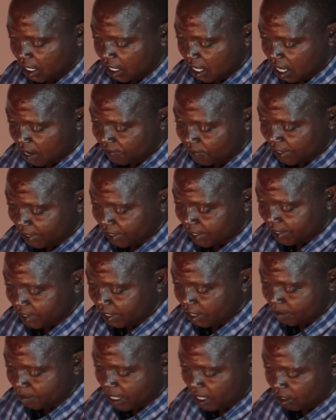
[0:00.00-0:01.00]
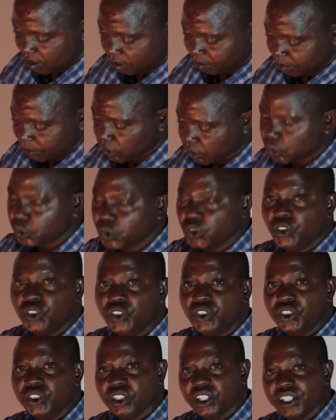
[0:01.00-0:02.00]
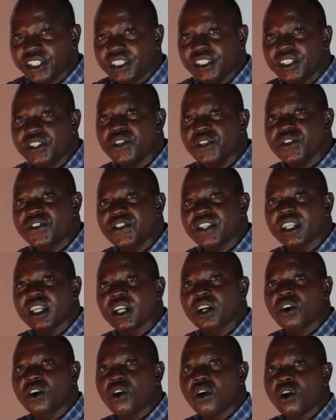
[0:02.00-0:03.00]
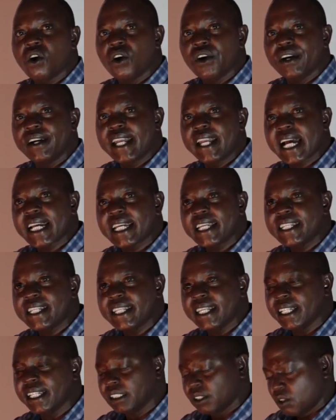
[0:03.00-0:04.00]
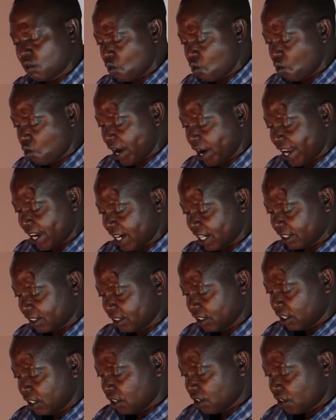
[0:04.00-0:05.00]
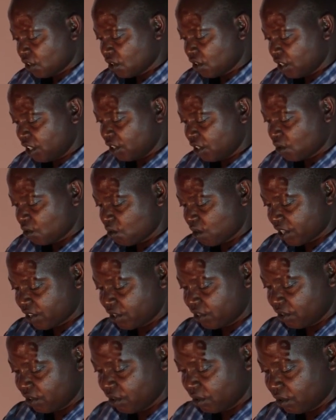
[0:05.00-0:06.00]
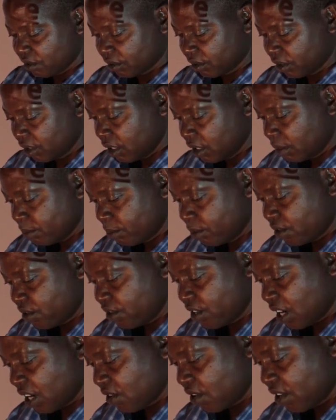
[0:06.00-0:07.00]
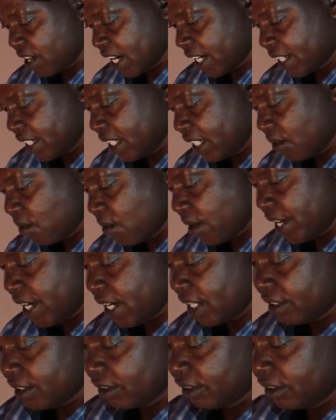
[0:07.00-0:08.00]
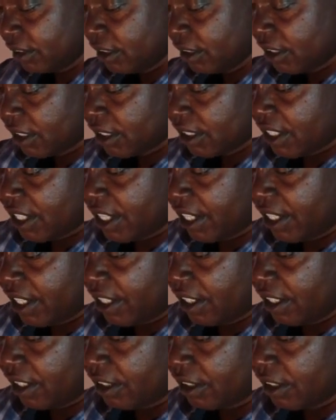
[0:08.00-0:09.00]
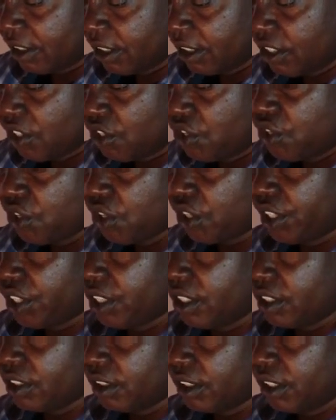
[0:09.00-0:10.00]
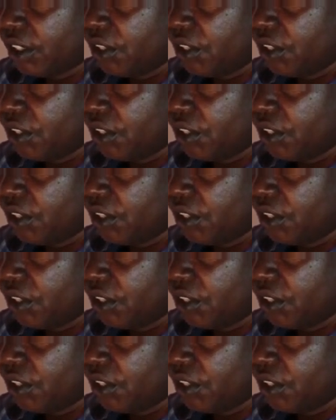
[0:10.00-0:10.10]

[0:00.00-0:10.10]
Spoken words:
After getting the bulb, join using a conducting wire. So this is what you do. Put your conducting wire, then join